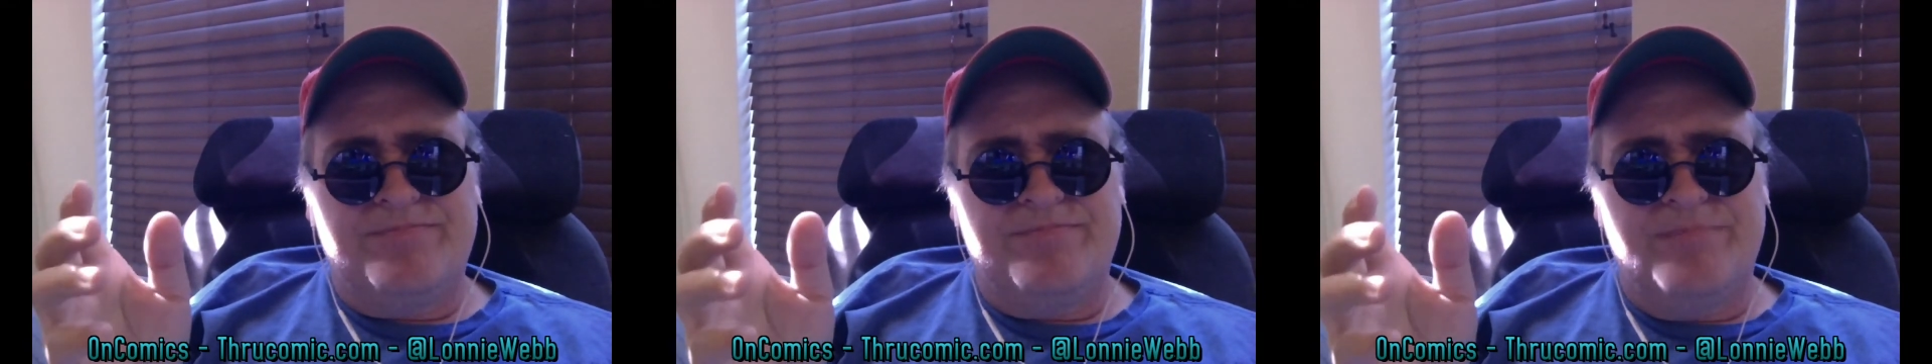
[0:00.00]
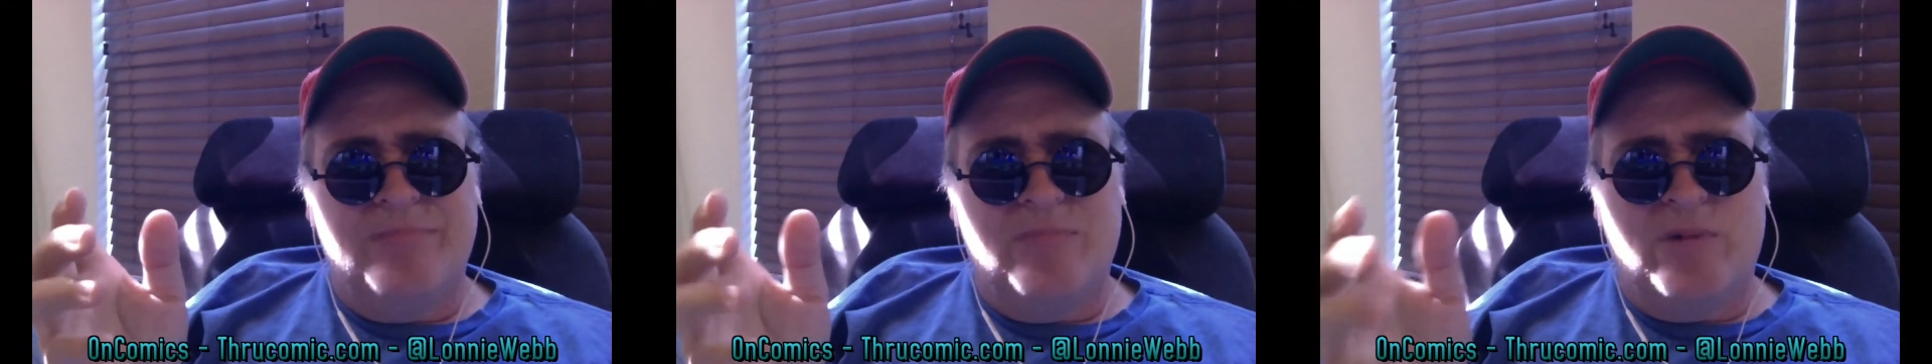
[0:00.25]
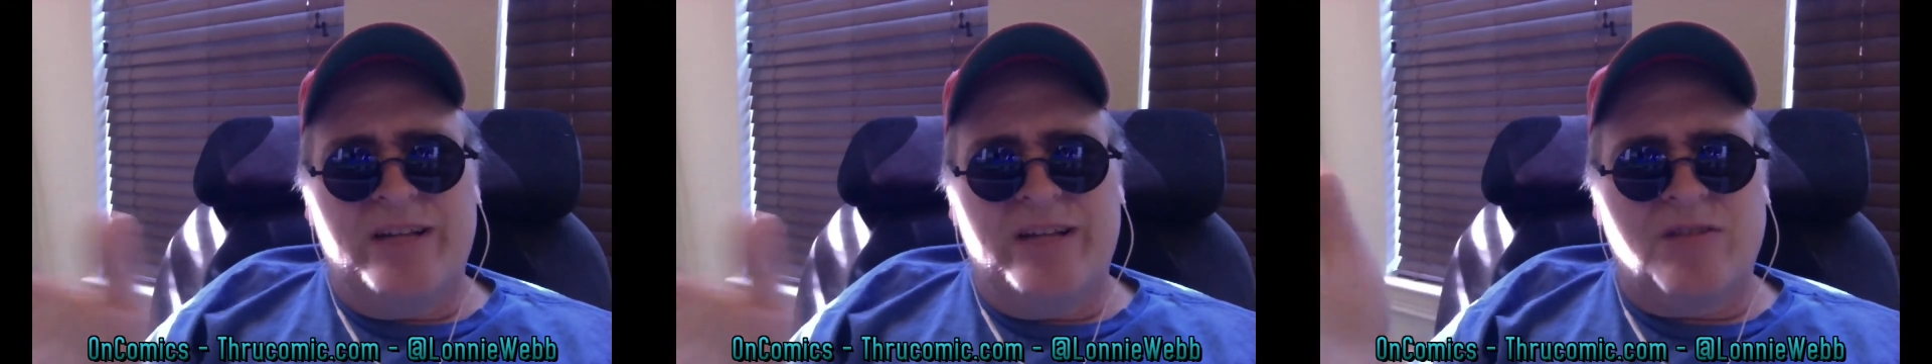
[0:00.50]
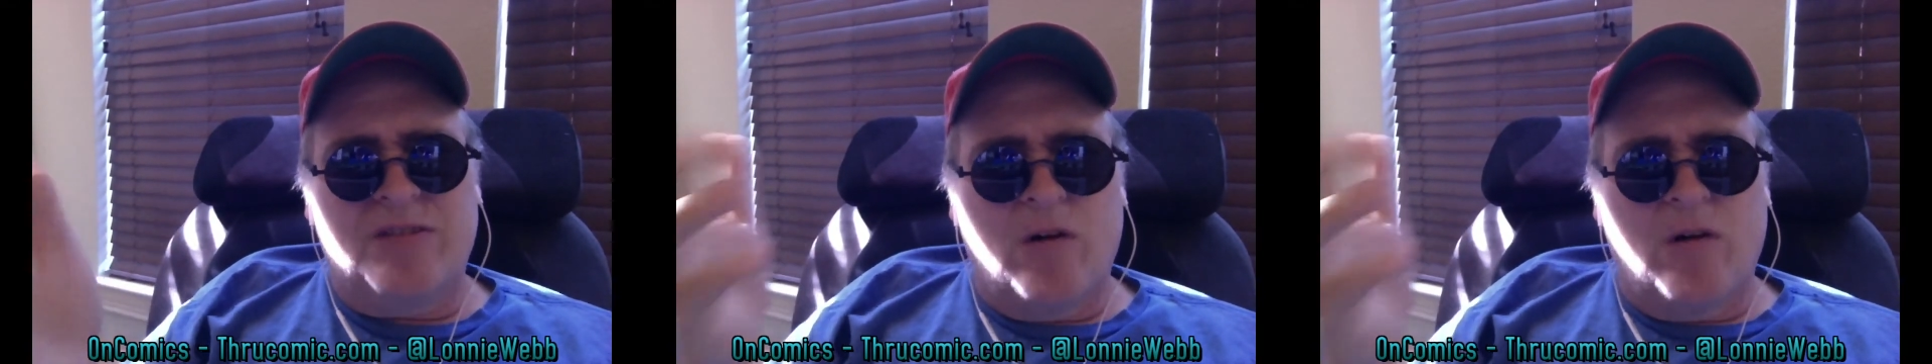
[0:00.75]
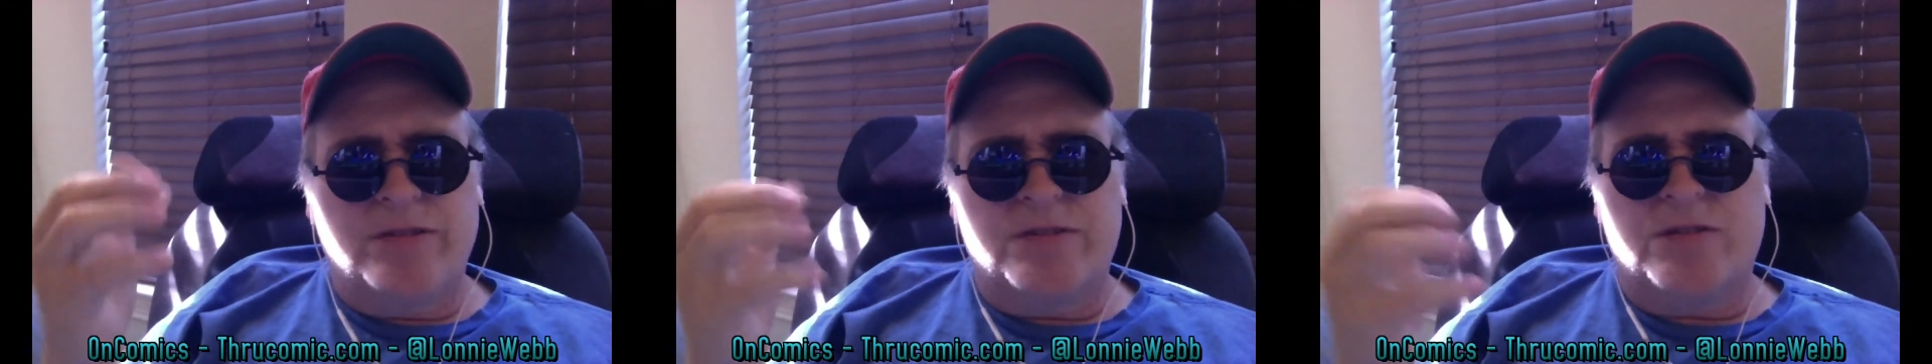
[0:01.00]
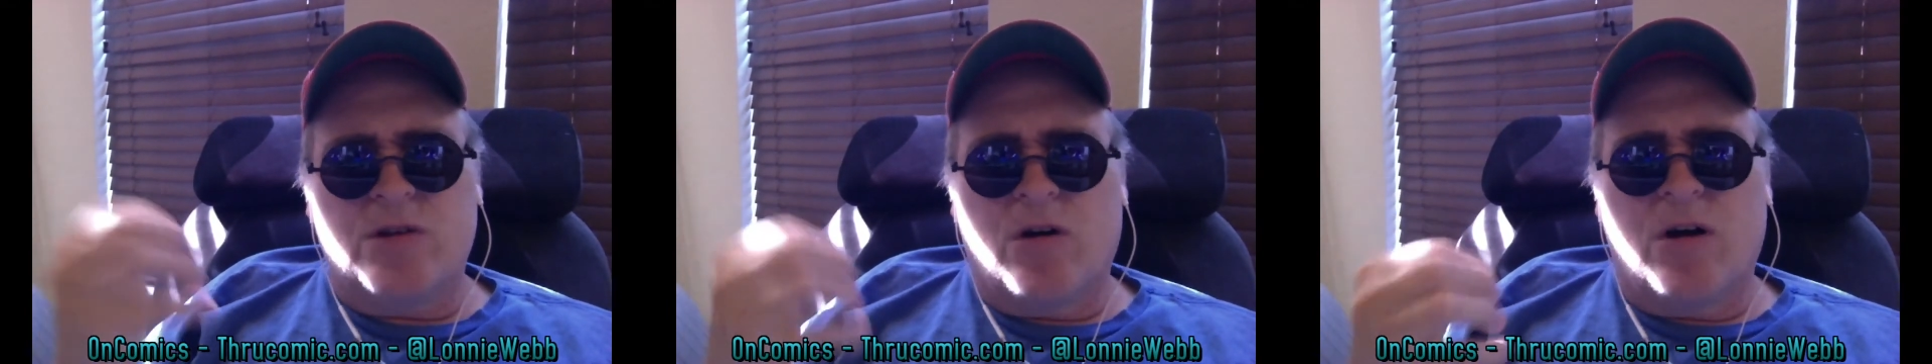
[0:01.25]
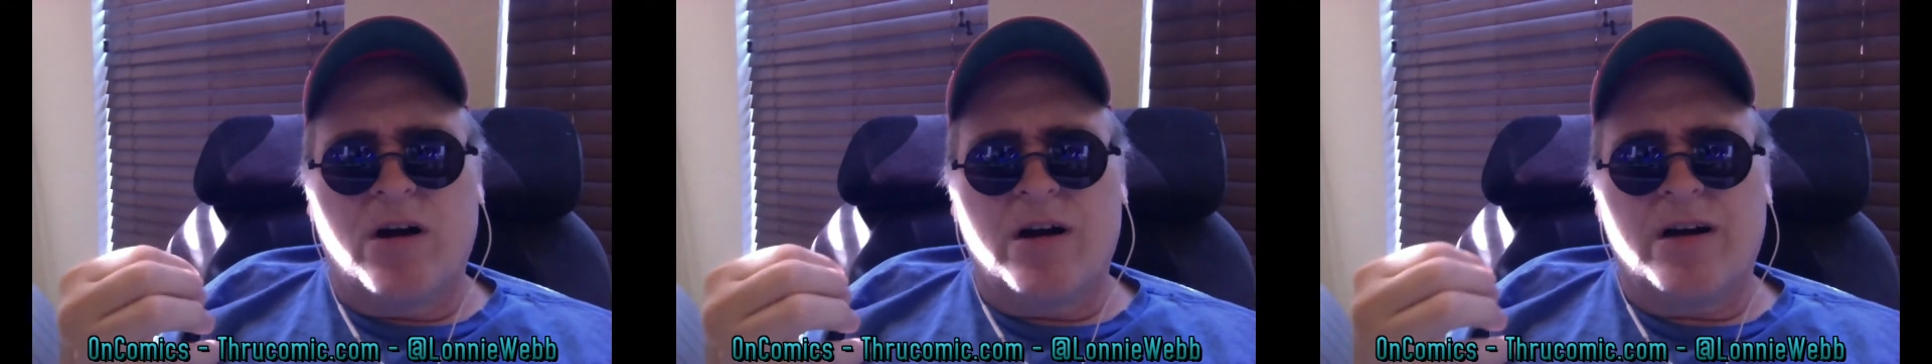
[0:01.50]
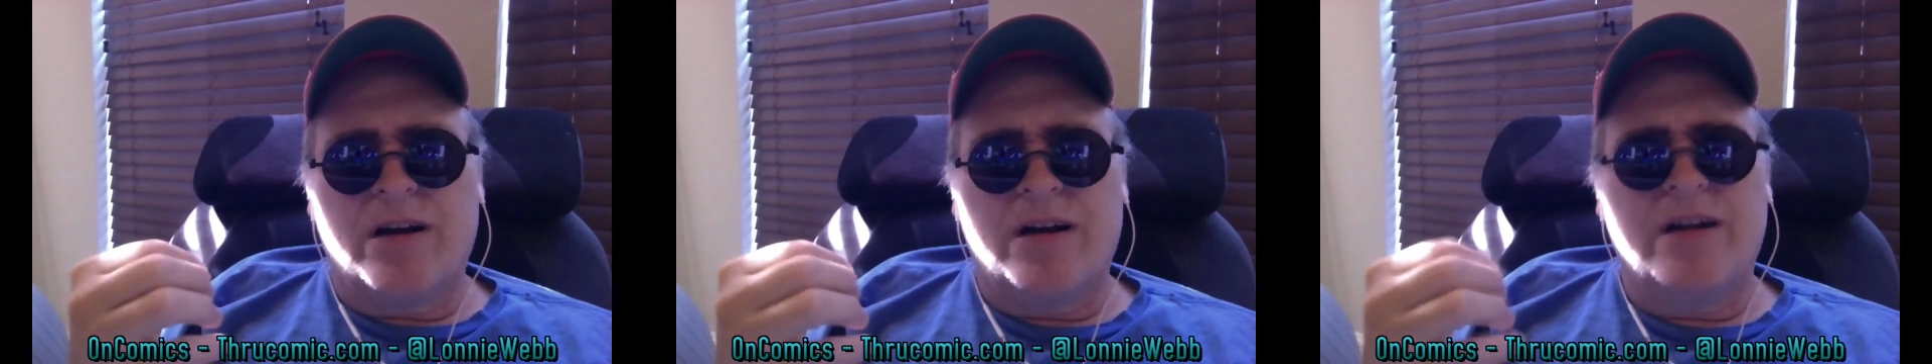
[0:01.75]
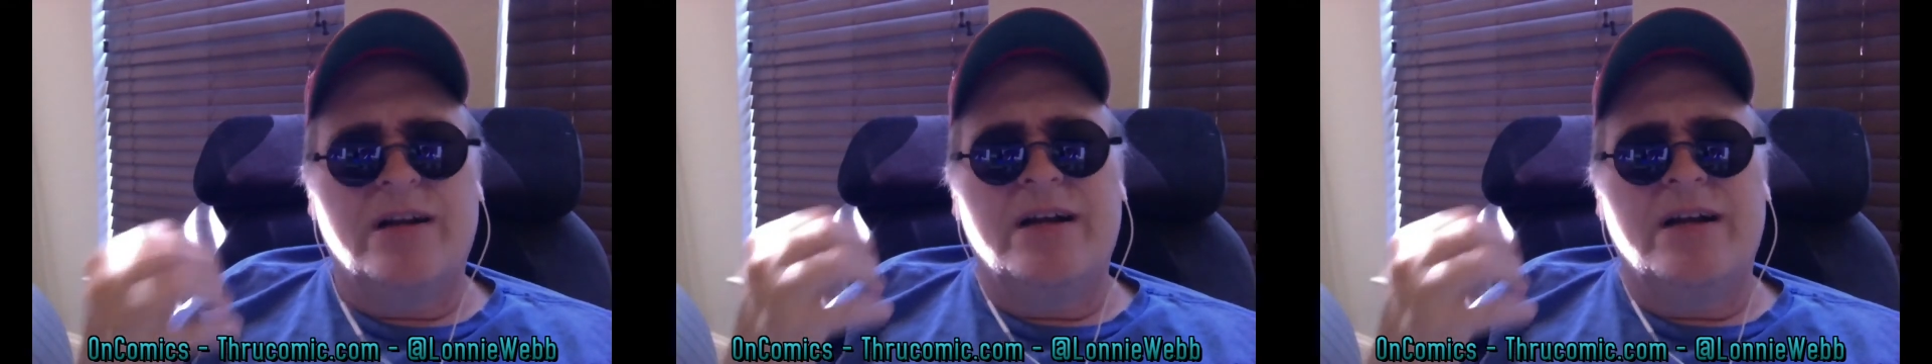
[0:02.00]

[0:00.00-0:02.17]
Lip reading: When it's all dark